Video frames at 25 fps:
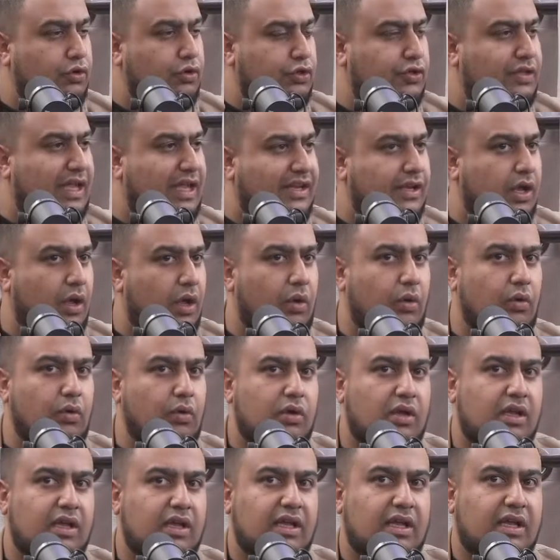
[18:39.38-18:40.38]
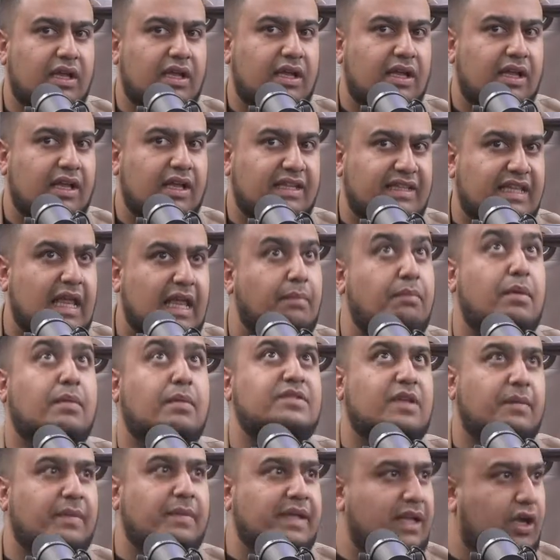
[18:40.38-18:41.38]
or do they know, their
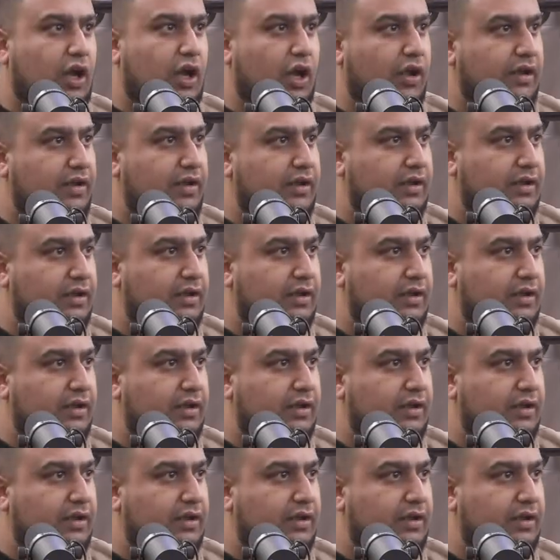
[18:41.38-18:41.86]
mum's Amena Khan?